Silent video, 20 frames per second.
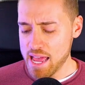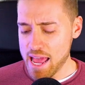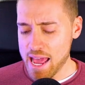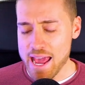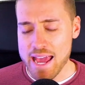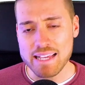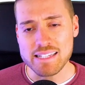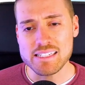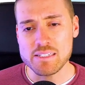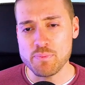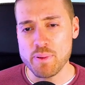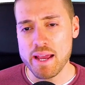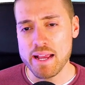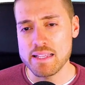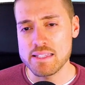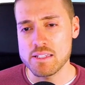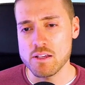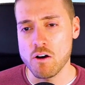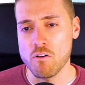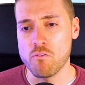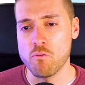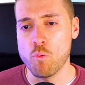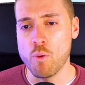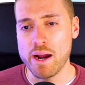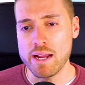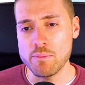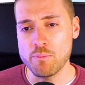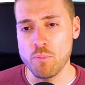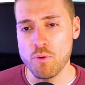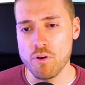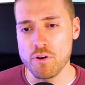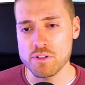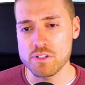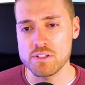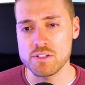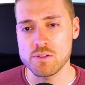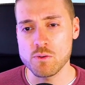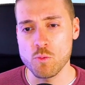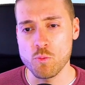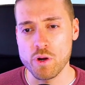aspect of
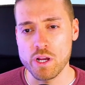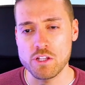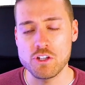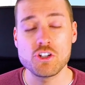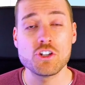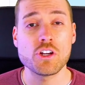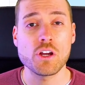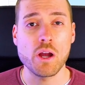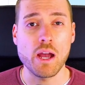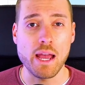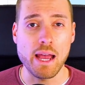whiteboards, which,